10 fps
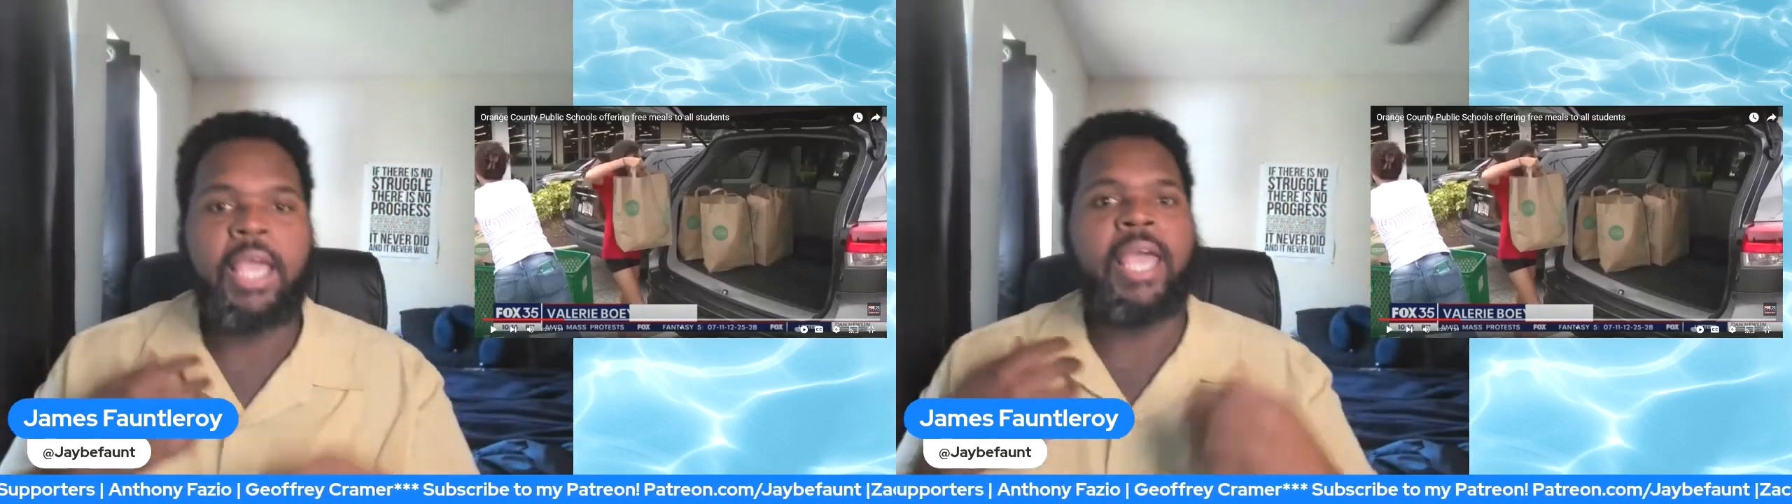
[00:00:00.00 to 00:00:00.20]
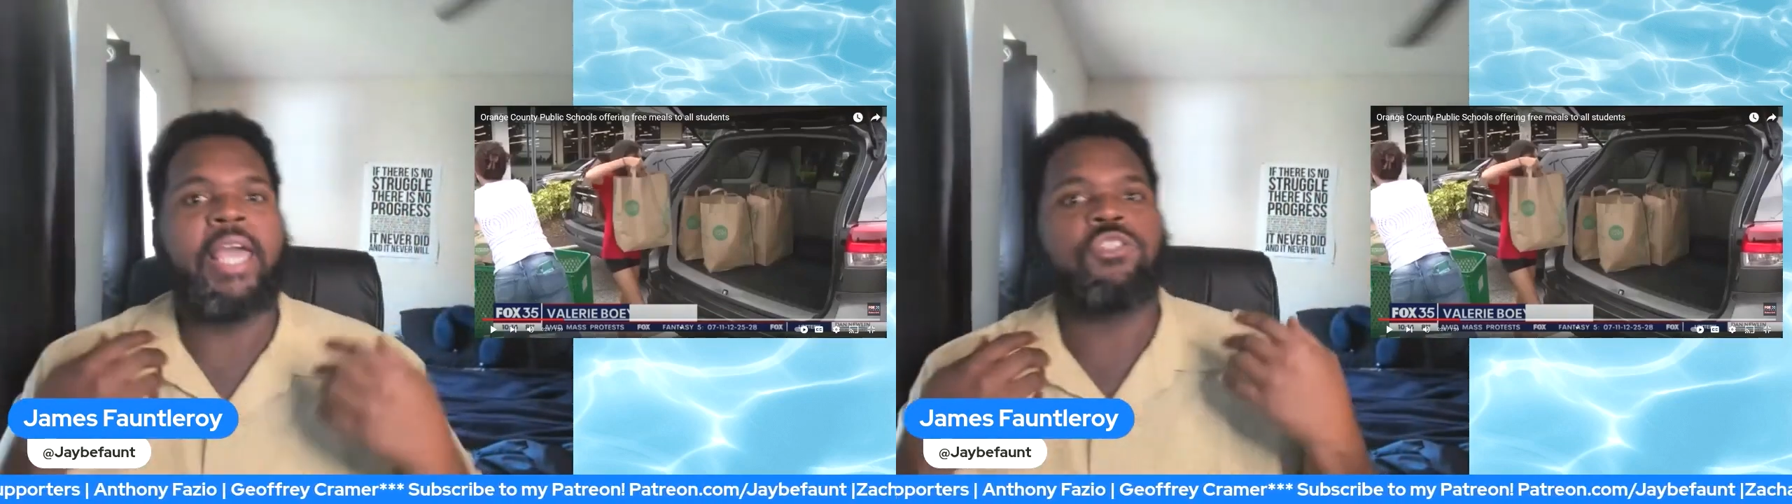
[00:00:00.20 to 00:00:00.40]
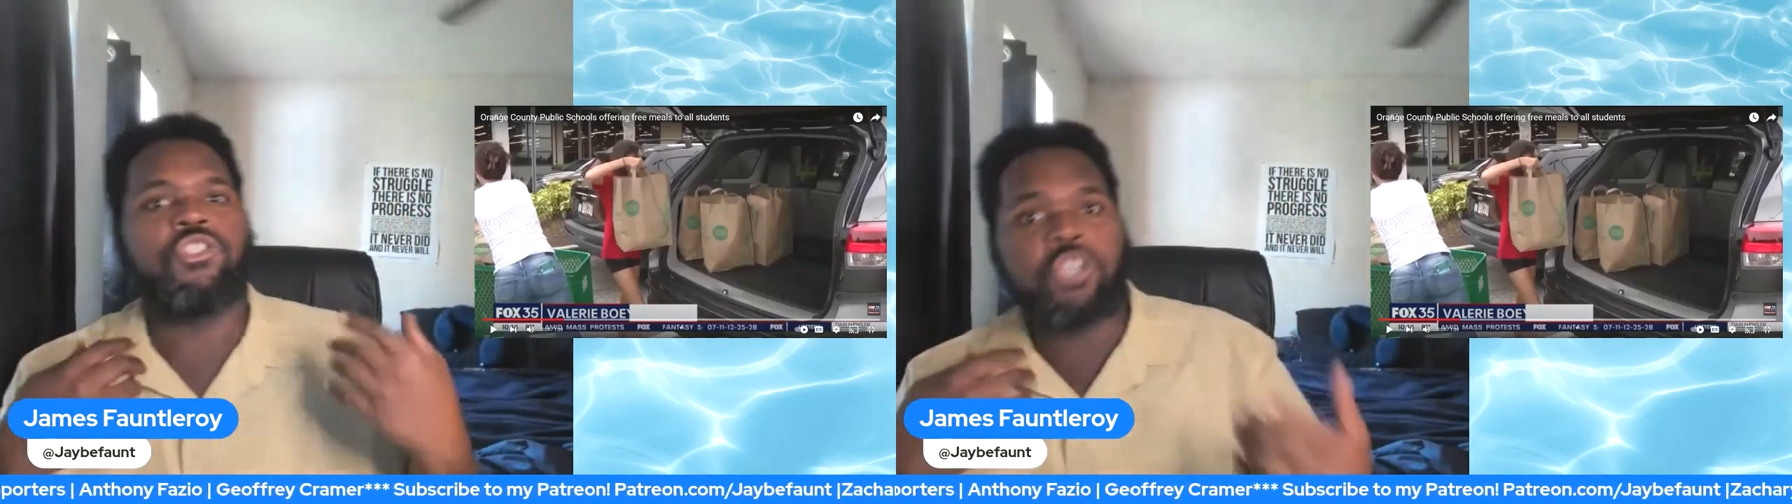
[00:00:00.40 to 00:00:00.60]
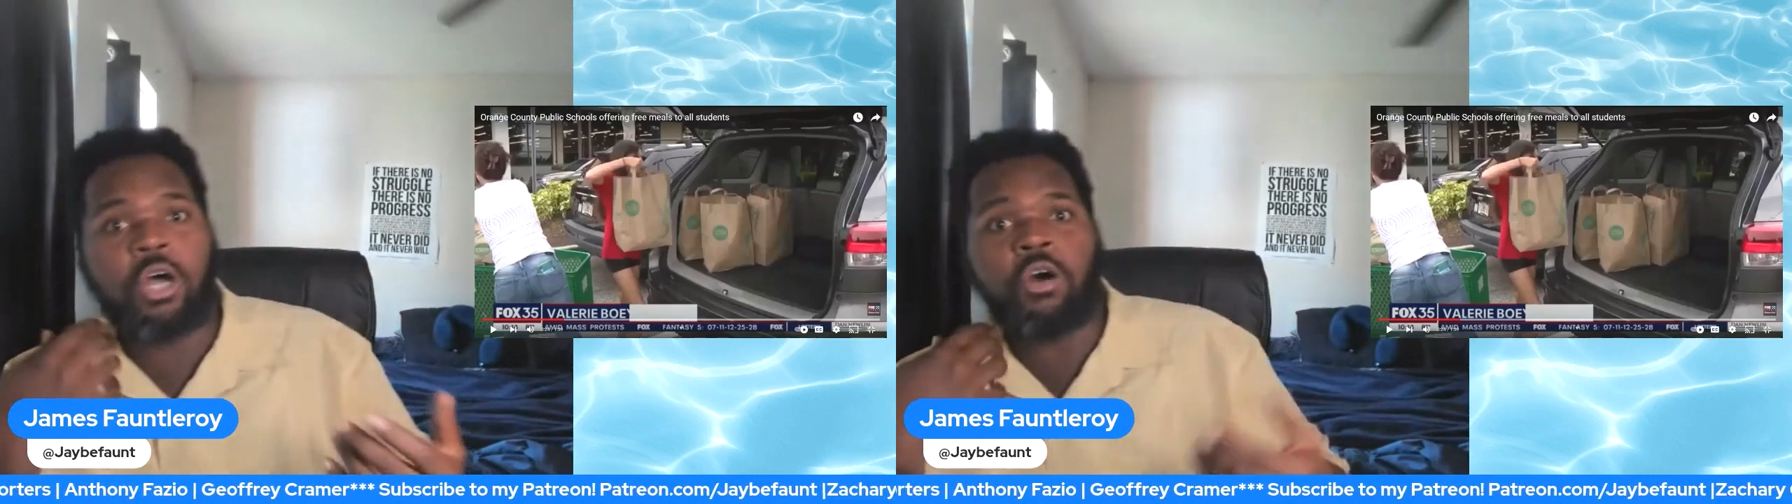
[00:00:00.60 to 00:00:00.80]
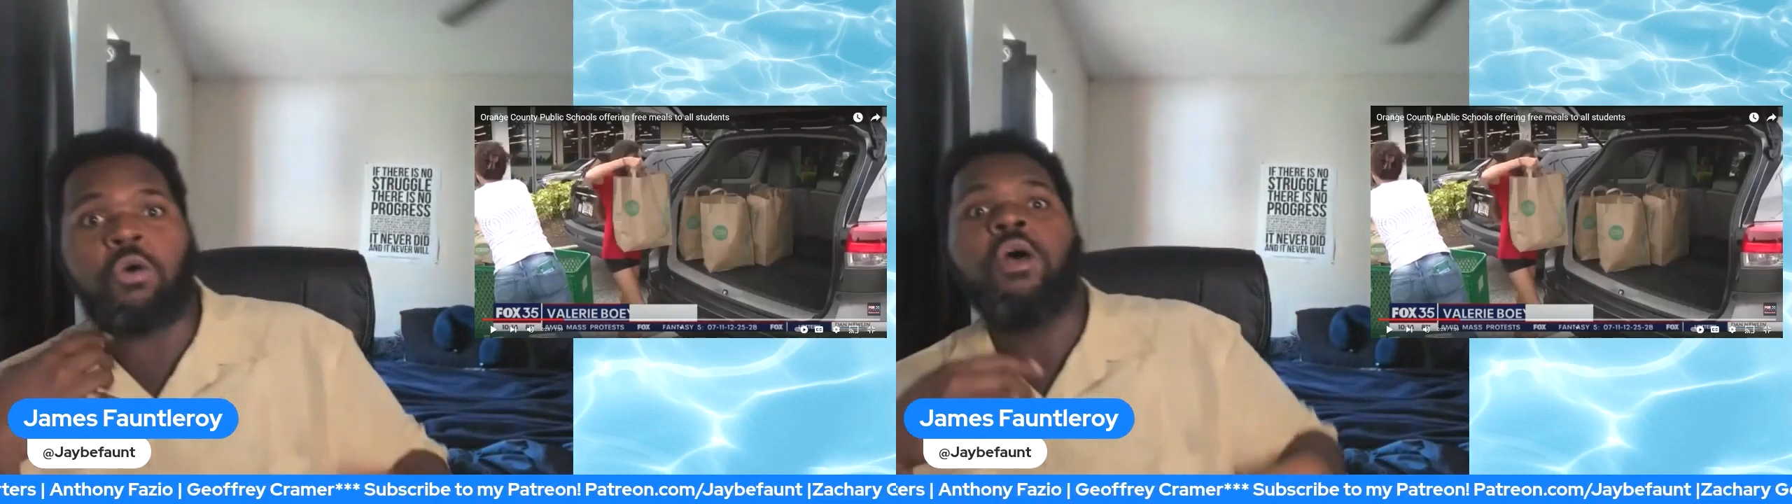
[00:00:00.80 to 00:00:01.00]
And
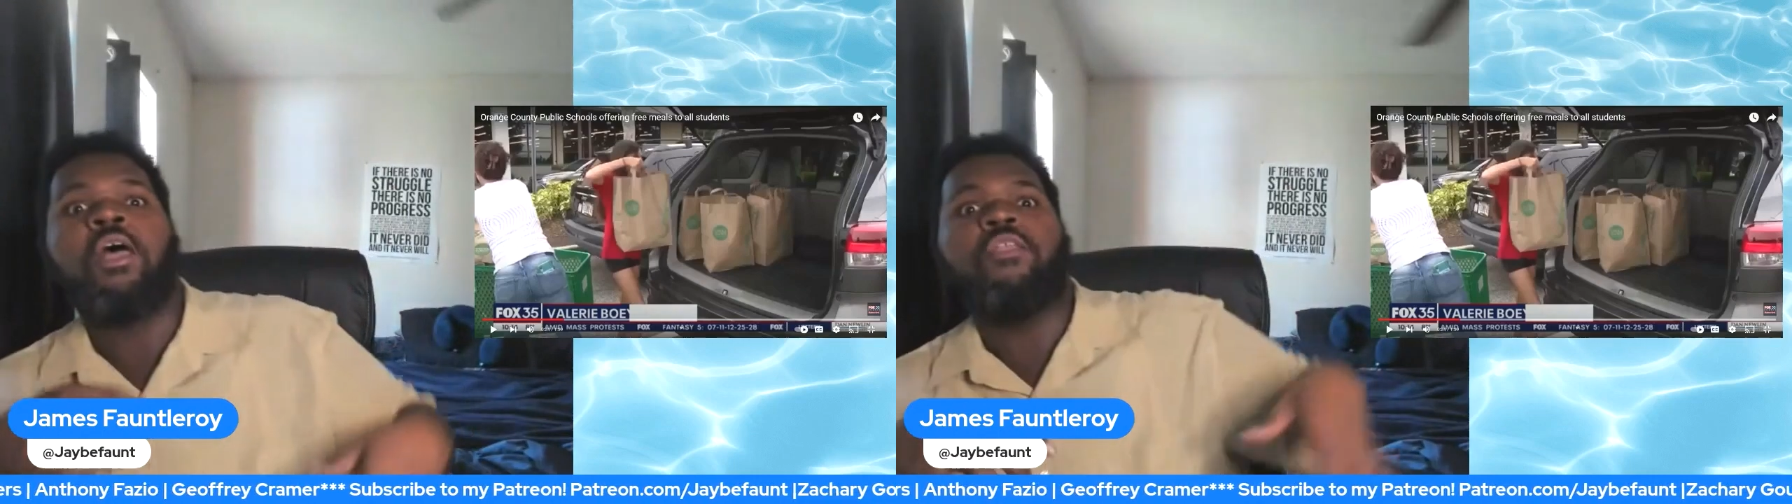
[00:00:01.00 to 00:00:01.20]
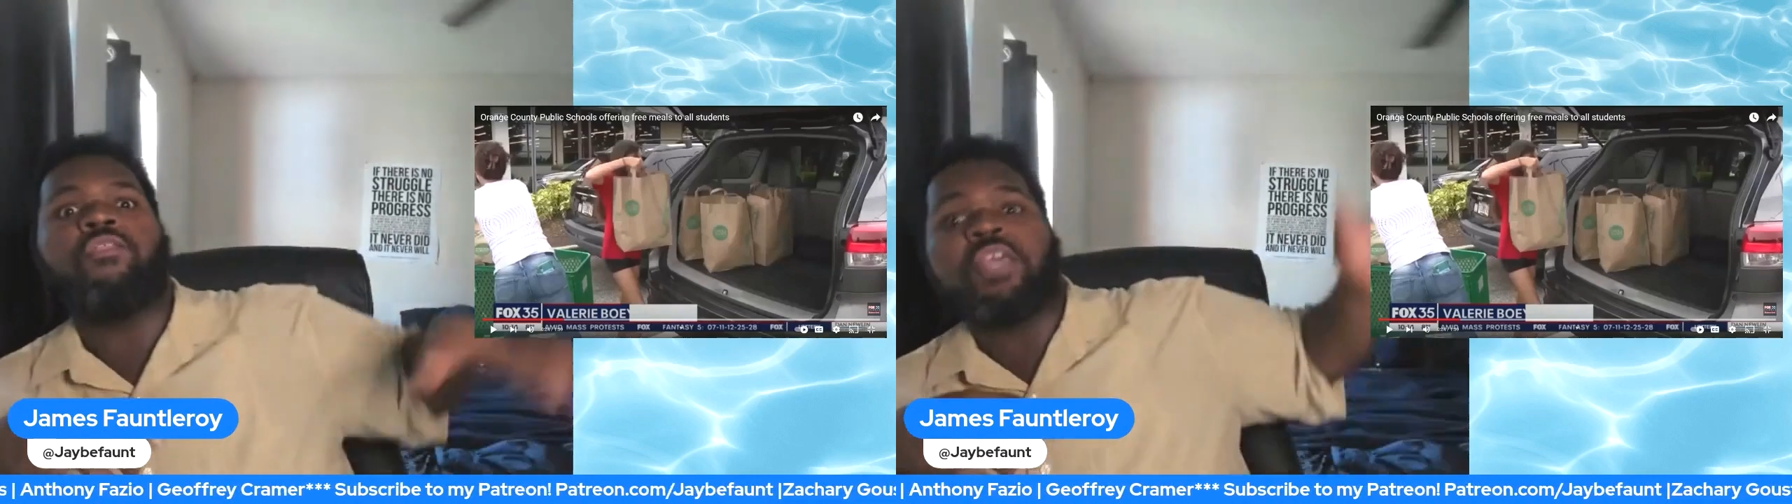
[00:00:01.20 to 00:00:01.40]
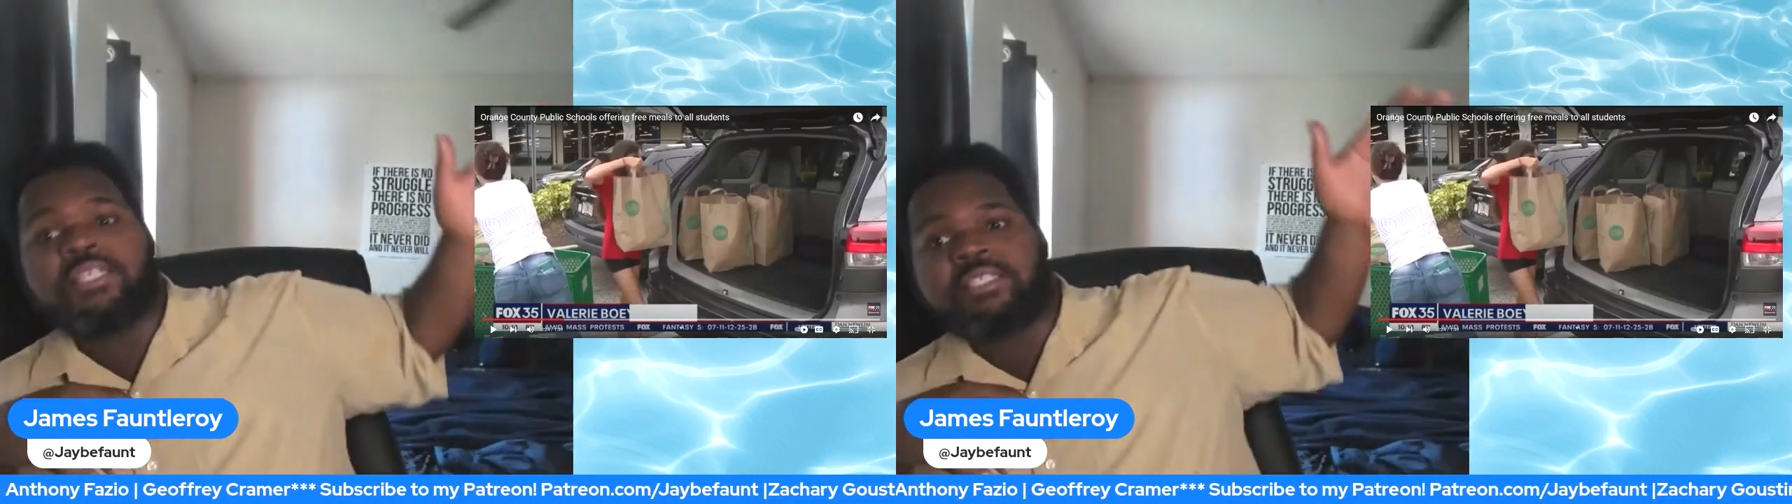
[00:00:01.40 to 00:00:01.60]
so this